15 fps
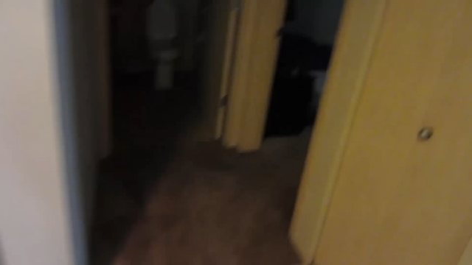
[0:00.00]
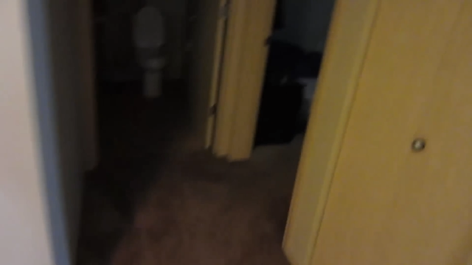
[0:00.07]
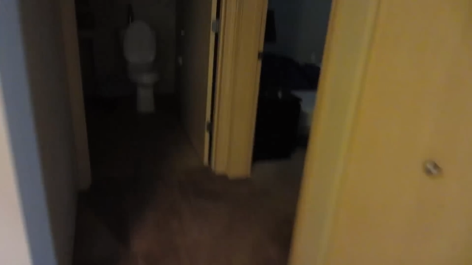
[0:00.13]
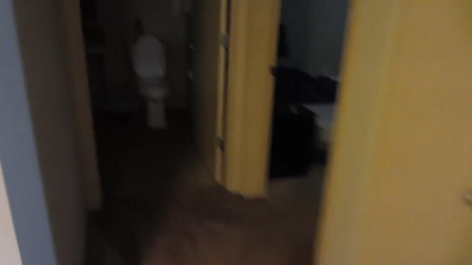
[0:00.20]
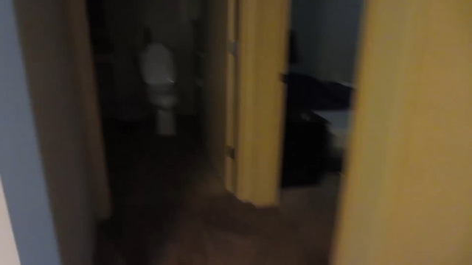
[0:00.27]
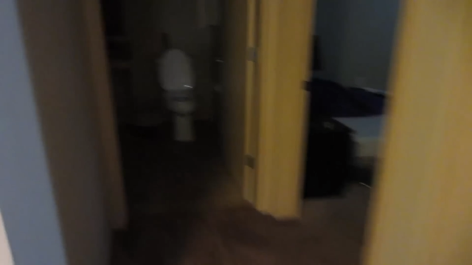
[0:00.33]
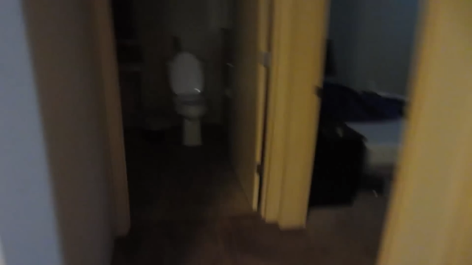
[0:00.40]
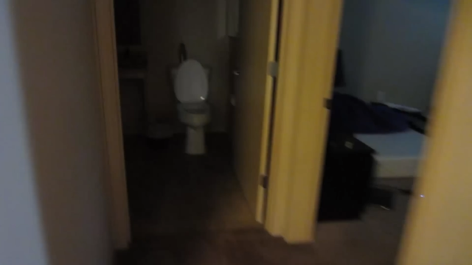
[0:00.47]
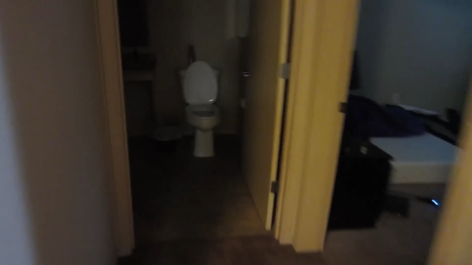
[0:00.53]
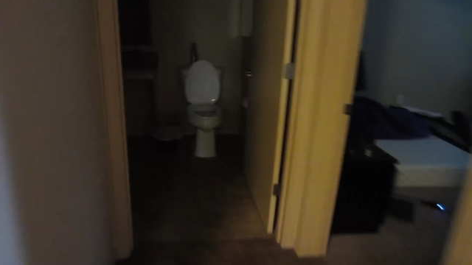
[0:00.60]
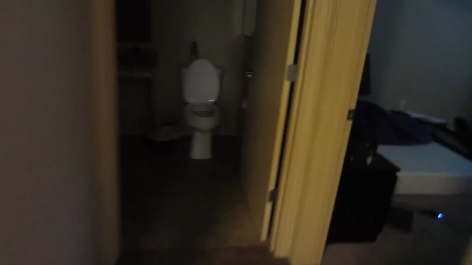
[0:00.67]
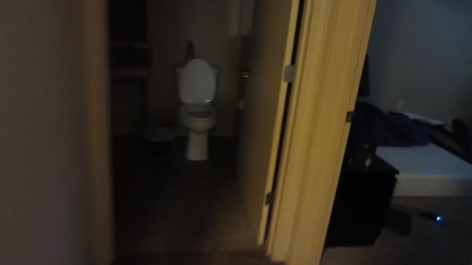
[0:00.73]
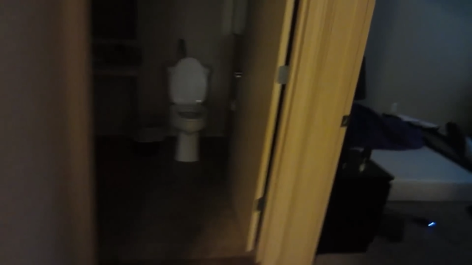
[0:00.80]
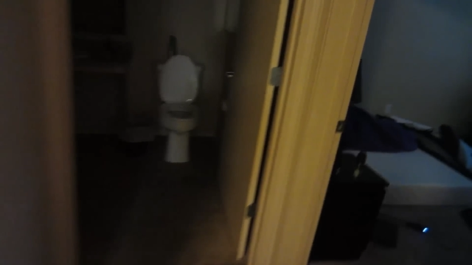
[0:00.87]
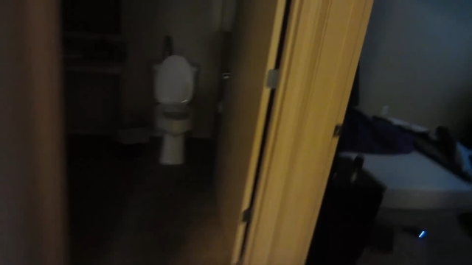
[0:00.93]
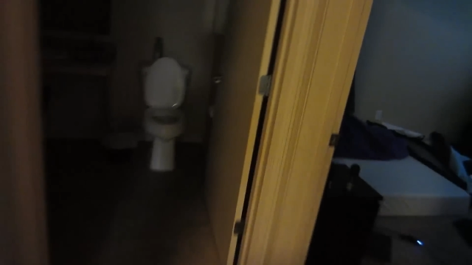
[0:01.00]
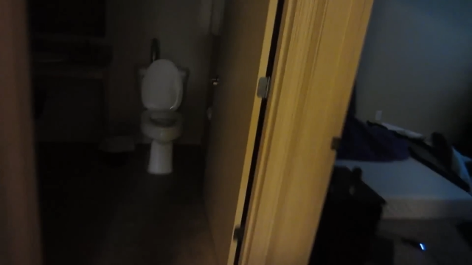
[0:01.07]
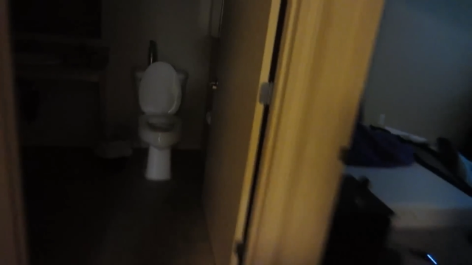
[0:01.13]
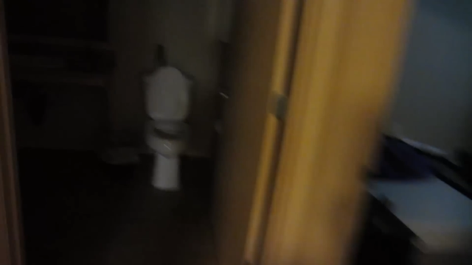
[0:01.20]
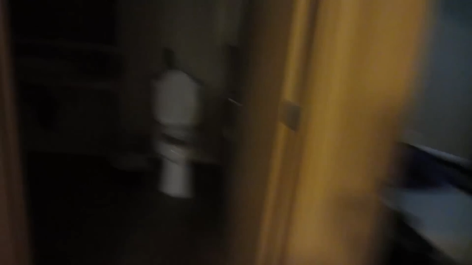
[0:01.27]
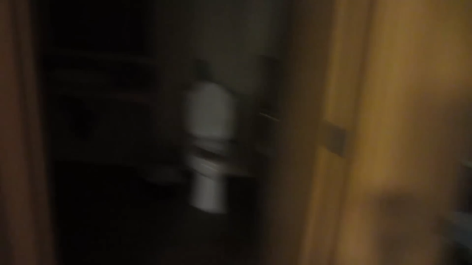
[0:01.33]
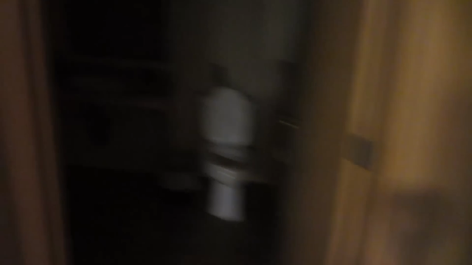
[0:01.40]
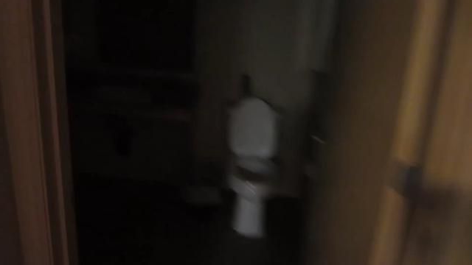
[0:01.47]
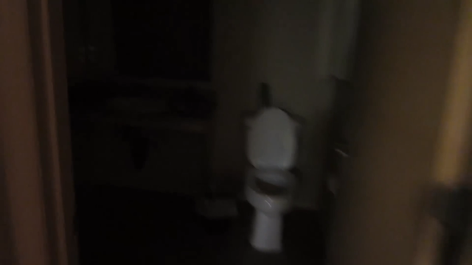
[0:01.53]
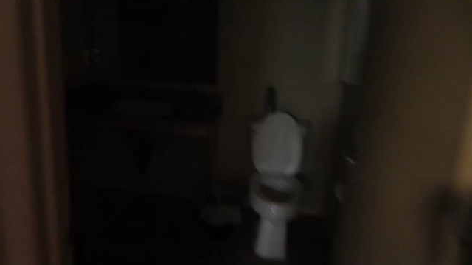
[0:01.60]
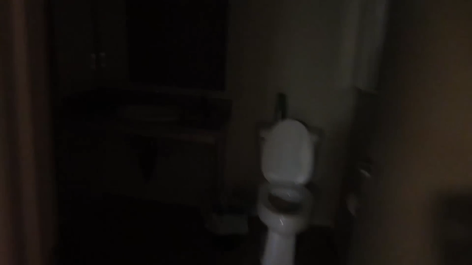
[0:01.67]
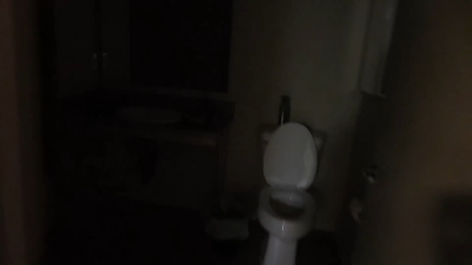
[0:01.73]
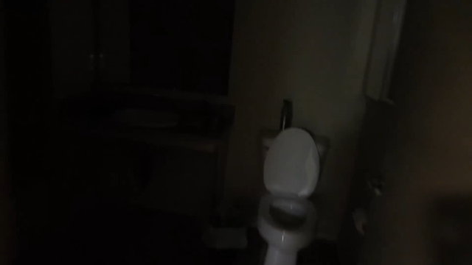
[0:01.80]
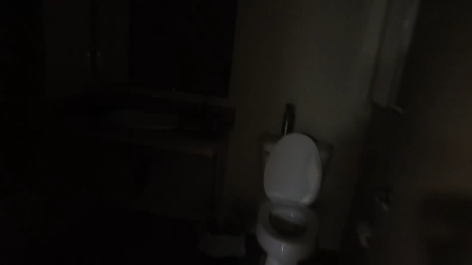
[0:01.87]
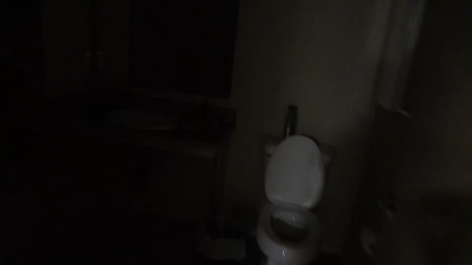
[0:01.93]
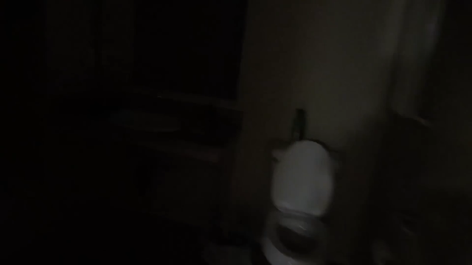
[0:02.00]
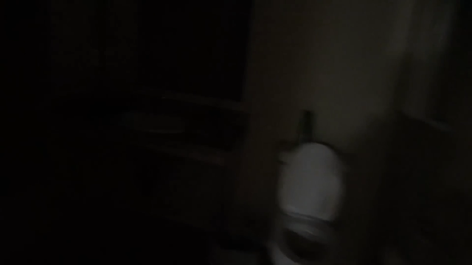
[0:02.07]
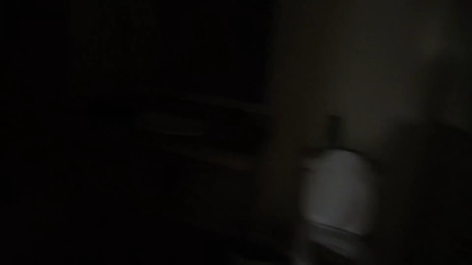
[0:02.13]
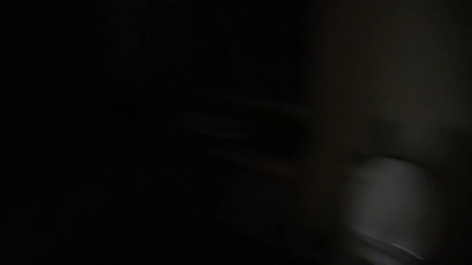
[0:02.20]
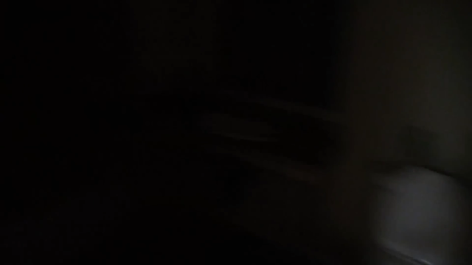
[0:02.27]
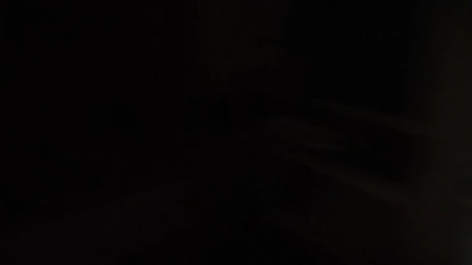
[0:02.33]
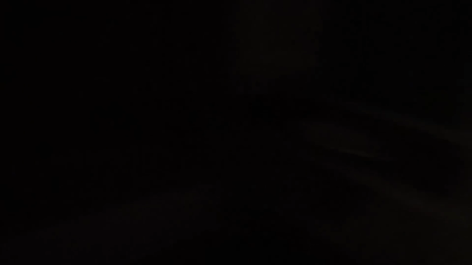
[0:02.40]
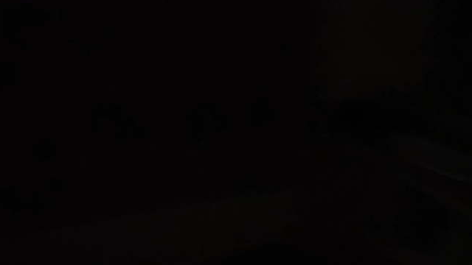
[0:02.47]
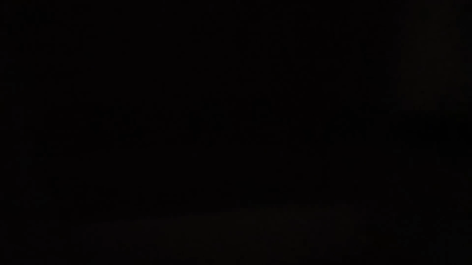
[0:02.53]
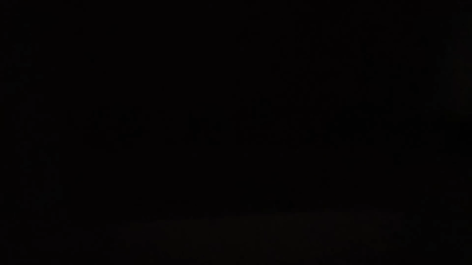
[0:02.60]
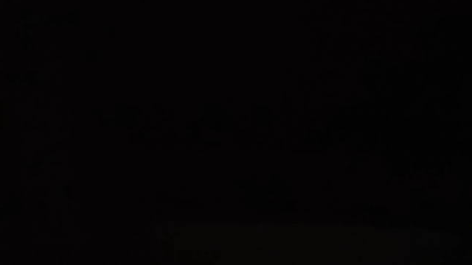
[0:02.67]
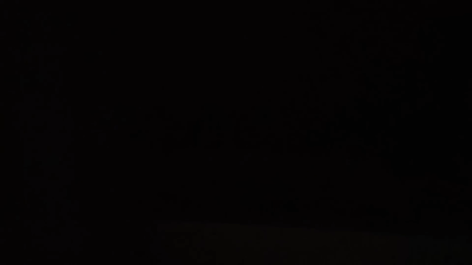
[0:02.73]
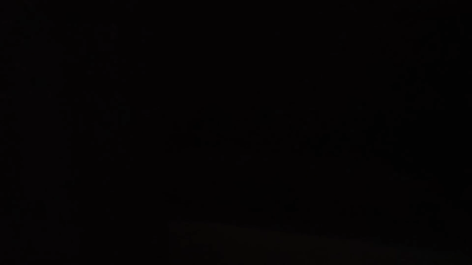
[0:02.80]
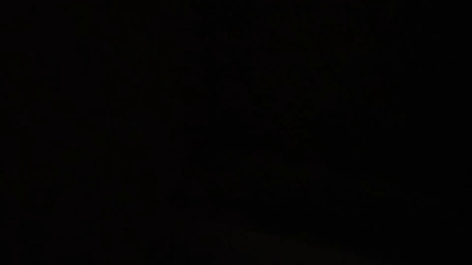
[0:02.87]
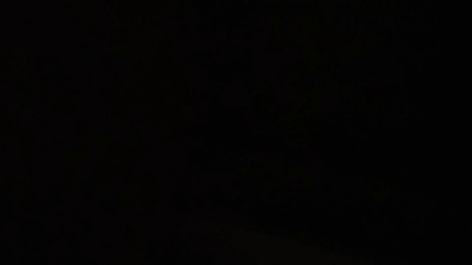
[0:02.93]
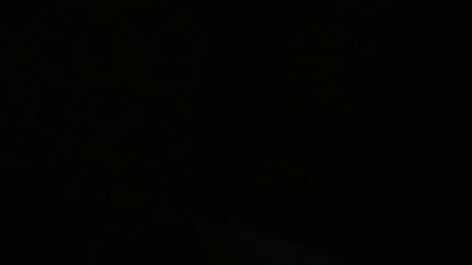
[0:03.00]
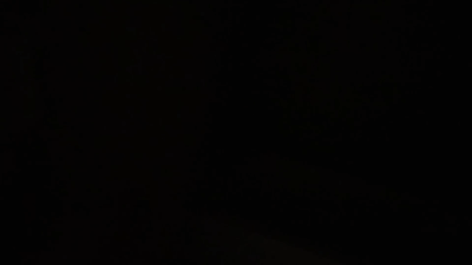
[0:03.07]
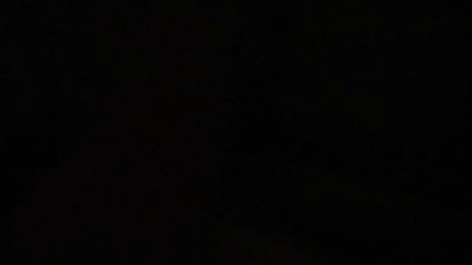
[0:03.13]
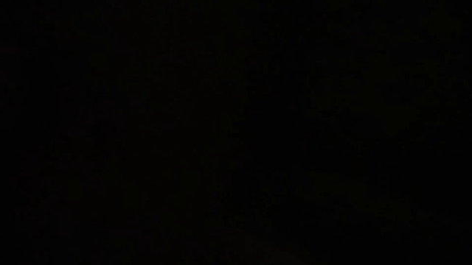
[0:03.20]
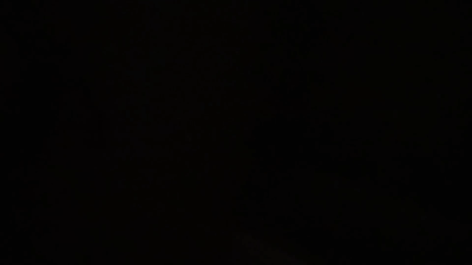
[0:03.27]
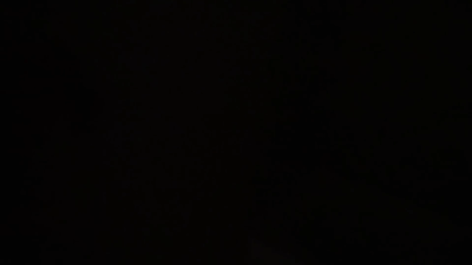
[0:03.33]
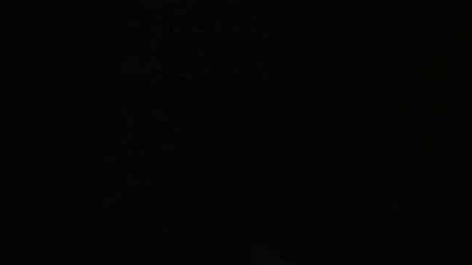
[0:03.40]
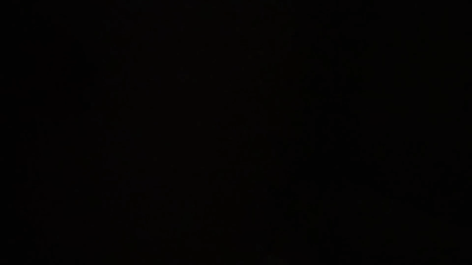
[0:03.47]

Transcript: Nobody's mouth can be seen.